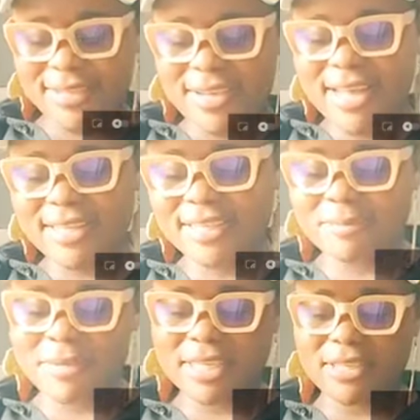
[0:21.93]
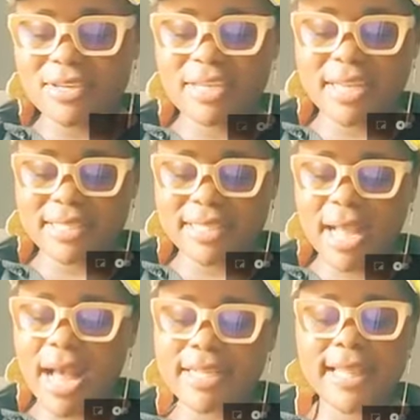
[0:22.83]
So guys, this is Pentatonix.
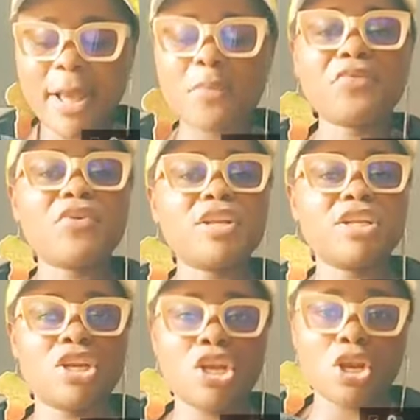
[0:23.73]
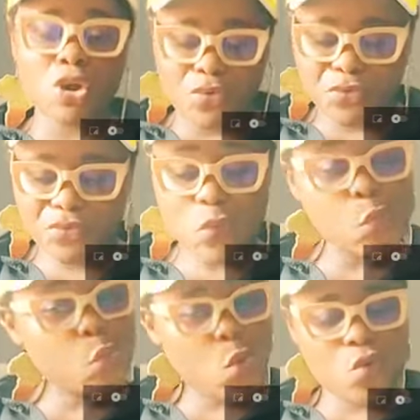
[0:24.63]
Can't help falling in love.
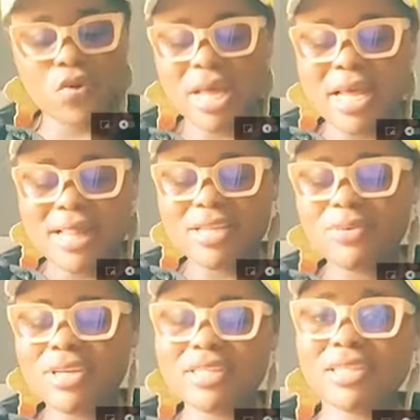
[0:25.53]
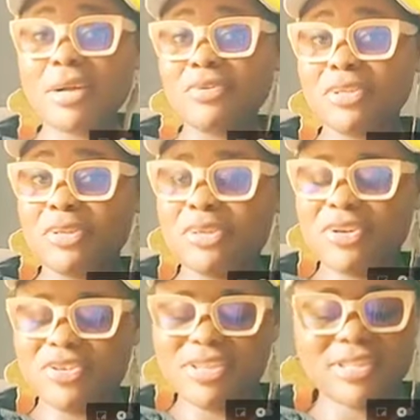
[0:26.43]
Whoa, this one is sounding good
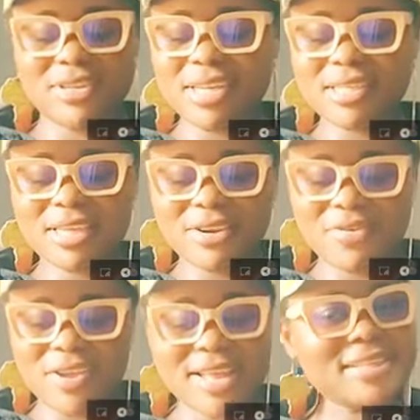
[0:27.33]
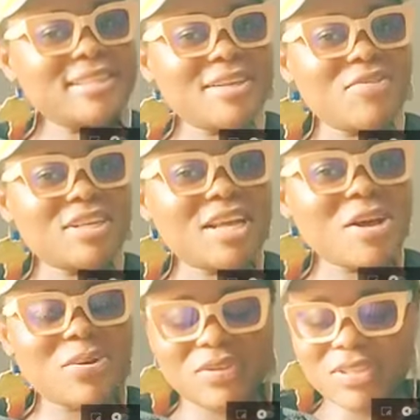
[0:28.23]
already. So let's take it away and see what
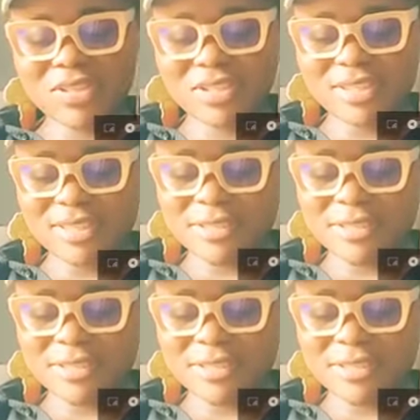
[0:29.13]
goes.